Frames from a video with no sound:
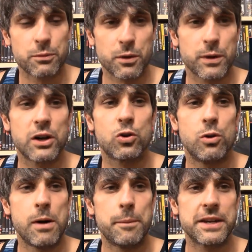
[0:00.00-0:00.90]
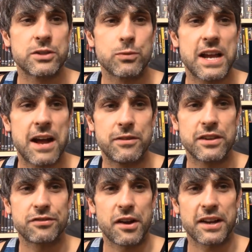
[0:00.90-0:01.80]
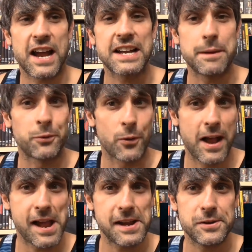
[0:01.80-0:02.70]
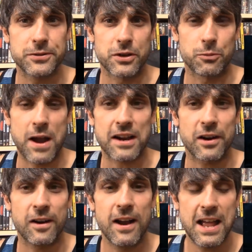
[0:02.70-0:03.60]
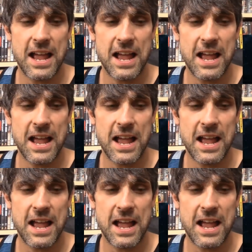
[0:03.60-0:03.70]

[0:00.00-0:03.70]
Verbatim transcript: the real cool moment is we have this uh, guy named ray who's a wrecker